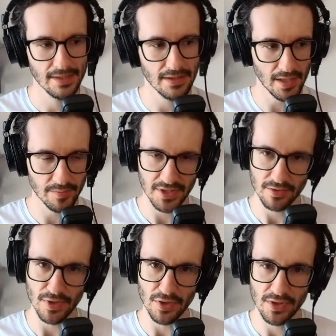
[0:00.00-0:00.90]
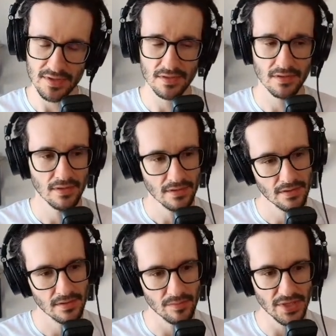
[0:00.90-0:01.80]
update queries.
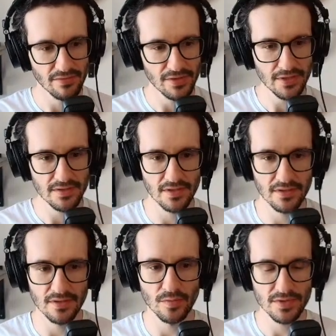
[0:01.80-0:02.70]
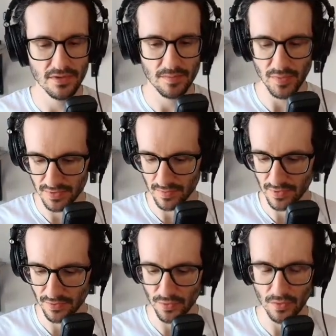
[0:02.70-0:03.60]
But the thing is that it wasn't
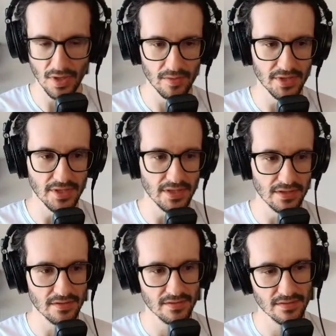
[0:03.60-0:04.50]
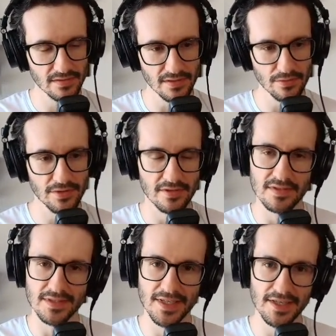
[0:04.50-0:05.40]
possible to update certain
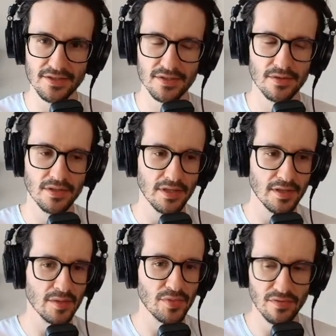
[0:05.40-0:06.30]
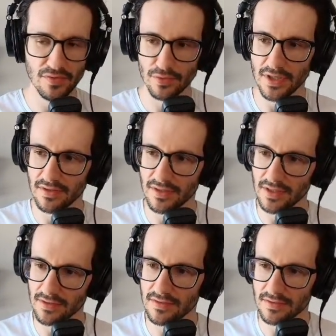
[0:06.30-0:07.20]
cells in a preview, and
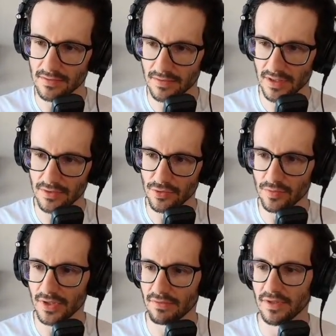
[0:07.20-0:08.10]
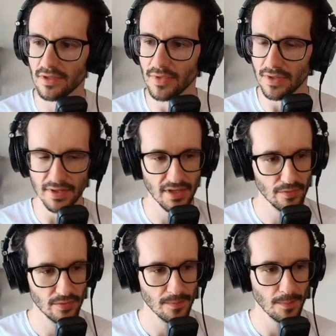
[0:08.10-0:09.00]
that should be available now.